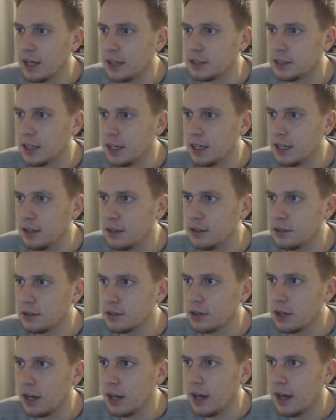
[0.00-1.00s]
Kessie
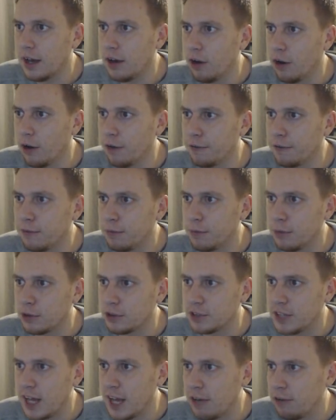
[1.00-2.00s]
going to lay it off.
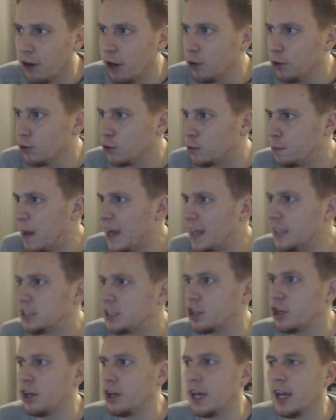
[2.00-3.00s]
Montero,
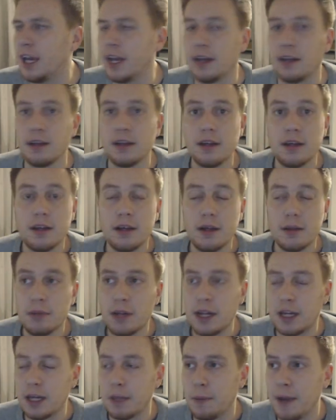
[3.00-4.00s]
space, good hit.
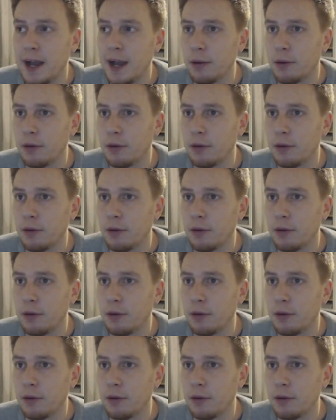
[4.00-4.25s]
Plenty of